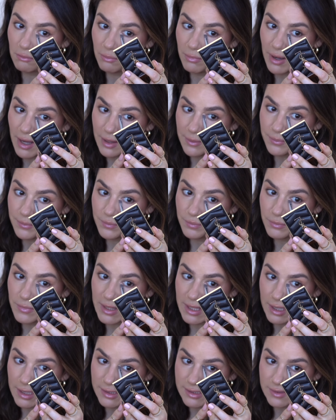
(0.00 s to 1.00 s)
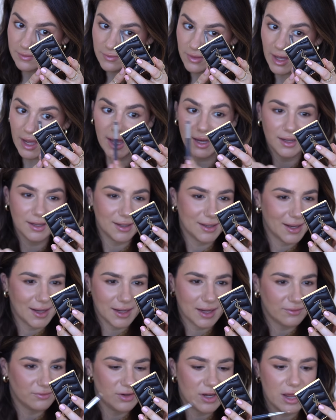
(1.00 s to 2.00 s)
But because of that,
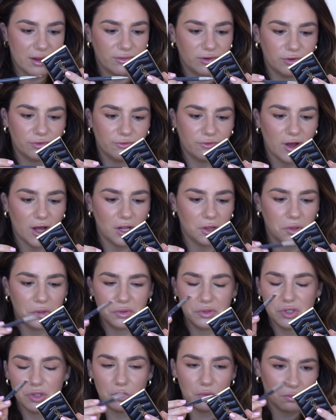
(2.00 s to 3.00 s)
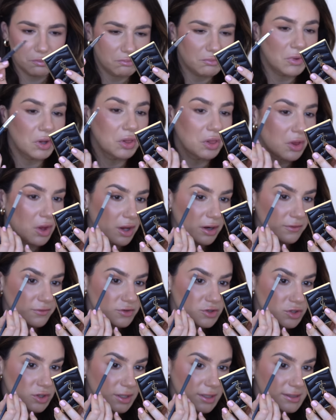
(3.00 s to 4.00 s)
again, I've never followed a lot of
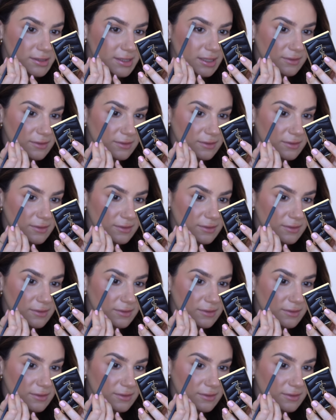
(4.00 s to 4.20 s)
trends.